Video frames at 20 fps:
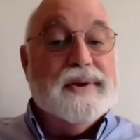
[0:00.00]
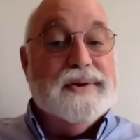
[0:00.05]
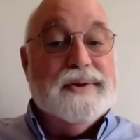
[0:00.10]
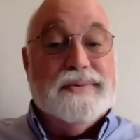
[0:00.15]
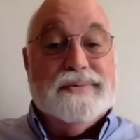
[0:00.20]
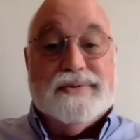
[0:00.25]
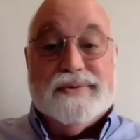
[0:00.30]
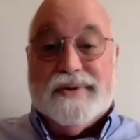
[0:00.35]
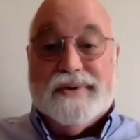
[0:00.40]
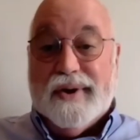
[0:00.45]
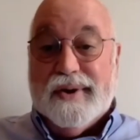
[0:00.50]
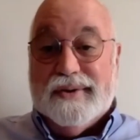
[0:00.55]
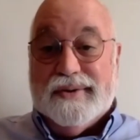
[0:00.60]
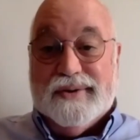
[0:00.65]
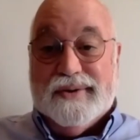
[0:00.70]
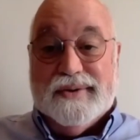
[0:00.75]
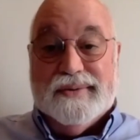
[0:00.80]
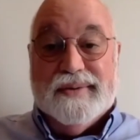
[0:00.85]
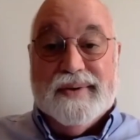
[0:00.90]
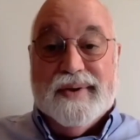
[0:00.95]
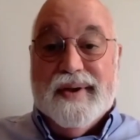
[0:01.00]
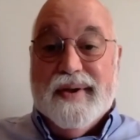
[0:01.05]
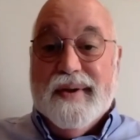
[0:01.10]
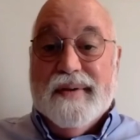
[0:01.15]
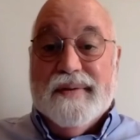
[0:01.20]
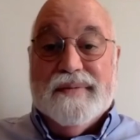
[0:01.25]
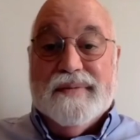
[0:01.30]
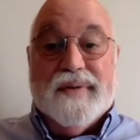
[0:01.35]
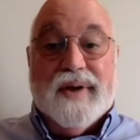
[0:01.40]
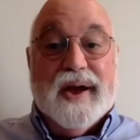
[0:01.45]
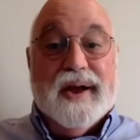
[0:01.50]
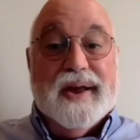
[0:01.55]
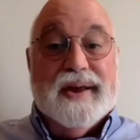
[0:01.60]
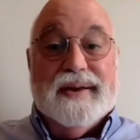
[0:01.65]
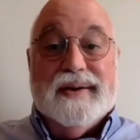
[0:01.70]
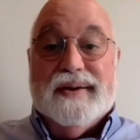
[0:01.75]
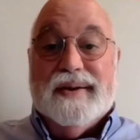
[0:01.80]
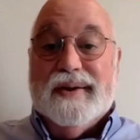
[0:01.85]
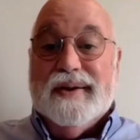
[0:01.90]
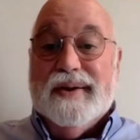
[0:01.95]
and you start to
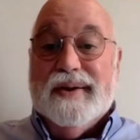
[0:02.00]
find